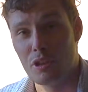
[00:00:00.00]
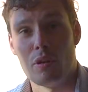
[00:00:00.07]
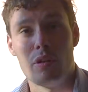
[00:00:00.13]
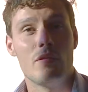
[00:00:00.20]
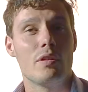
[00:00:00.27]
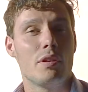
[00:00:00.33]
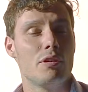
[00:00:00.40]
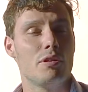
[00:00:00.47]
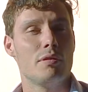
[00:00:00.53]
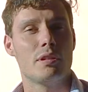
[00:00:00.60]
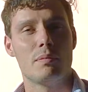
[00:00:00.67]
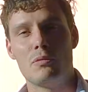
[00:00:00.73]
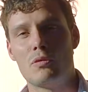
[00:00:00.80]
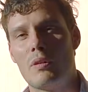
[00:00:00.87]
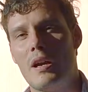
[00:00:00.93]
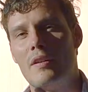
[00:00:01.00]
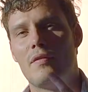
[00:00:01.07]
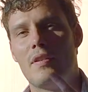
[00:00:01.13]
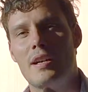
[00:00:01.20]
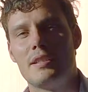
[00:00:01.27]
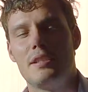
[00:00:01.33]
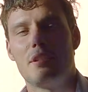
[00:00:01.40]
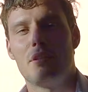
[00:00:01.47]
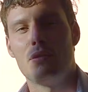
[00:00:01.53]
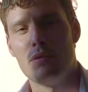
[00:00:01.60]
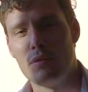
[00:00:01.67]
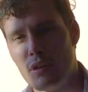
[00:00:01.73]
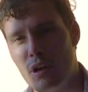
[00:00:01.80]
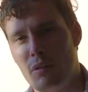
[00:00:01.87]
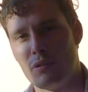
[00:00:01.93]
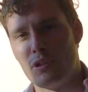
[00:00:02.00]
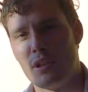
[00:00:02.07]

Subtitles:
you've got to do some dry fasting, you've got to do cold